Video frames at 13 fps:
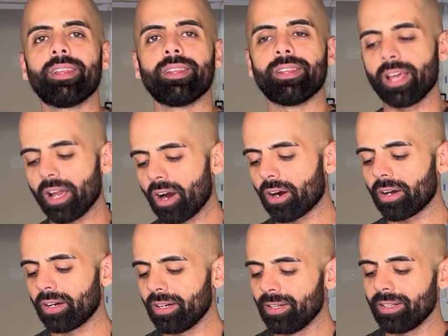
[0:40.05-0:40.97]
They
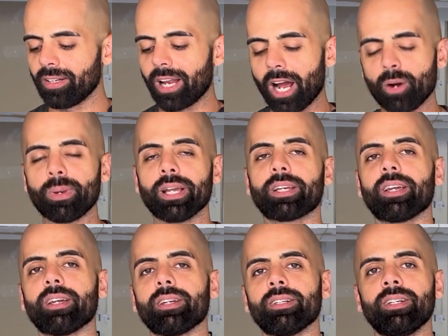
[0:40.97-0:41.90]
are now
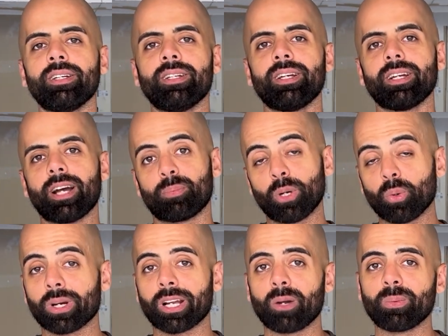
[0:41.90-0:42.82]
making a
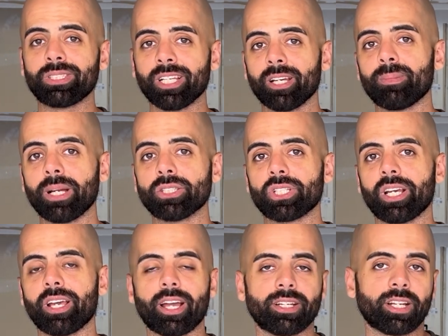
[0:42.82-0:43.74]
pre-workout with
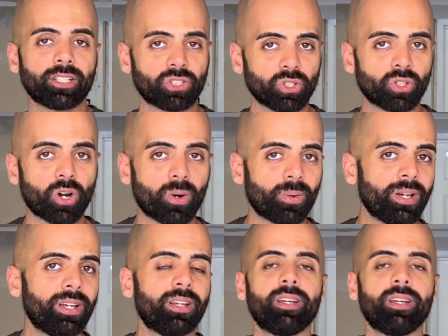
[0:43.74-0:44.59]
DMHA, and as you know,